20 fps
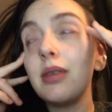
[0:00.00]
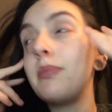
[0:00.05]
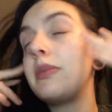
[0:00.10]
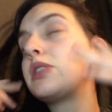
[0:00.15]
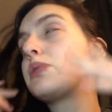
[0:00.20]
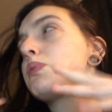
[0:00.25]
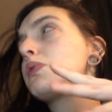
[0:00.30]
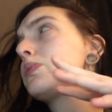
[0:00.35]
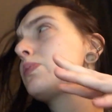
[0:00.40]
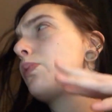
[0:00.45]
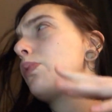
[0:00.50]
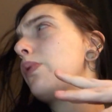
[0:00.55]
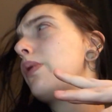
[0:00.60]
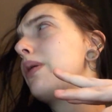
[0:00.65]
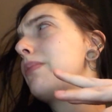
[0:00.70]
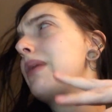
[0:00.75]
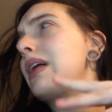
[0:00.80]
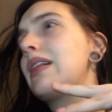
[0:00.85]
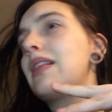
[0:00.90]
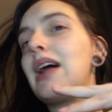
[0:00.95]
Am I supposed to be
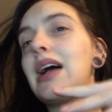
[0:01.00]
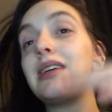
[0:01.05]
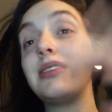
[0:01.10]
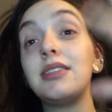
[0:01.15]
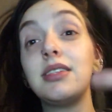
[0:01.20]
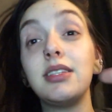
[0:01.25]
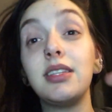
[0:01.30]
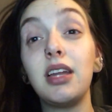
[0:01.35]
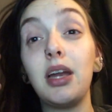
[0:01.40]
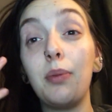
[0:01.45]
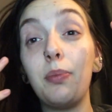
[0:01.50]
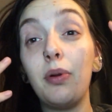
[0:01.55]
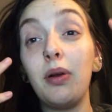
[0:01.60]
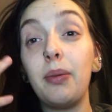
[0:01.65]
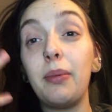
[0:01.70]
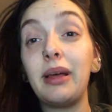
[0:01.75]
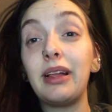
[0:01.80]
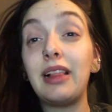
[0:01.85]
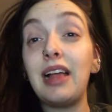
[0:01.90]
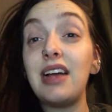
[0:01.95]
wearing my glasses? Then I put
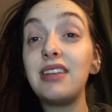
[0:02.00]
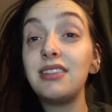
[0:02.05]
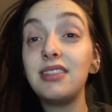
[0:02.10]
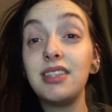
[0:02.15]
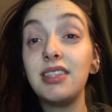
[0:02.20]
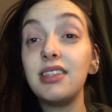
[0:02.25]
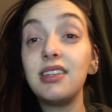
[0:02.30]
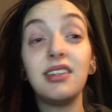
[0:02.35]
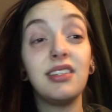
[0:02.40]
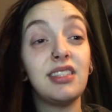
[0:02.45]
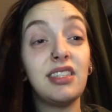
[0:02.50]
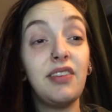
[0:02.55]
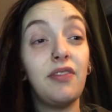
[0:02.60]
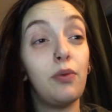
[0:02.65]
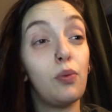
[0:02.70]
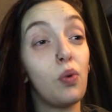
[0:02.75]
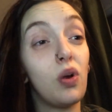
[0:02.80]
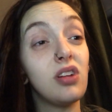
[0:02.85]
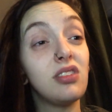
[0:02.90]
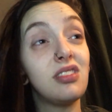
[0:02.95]
on my glasses and it's
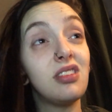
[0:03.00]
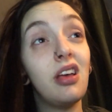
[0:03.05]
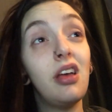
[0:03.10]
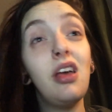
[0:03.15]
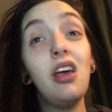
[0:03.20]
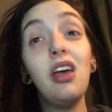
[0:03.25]
even worse.